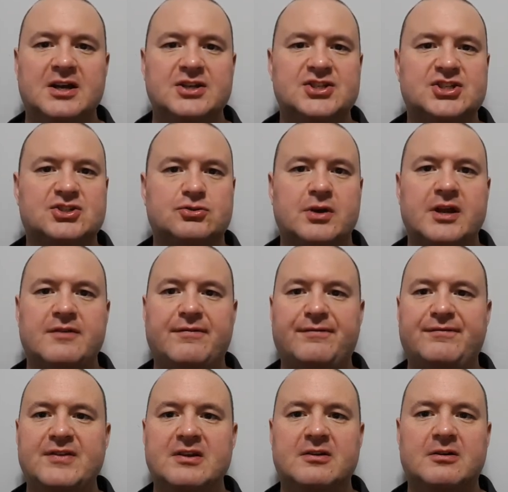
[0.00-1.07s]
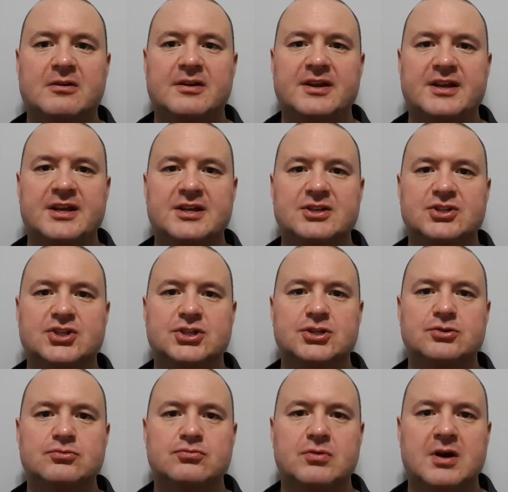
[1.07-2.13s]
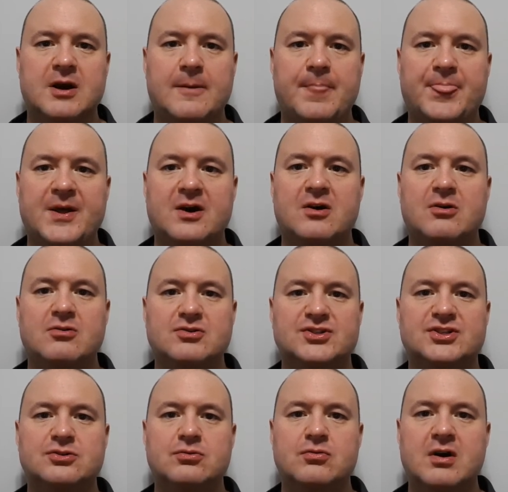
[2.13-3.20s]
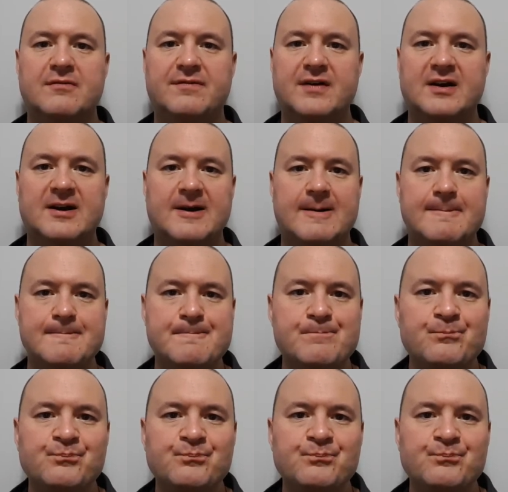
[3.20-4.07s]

strike fear into those who have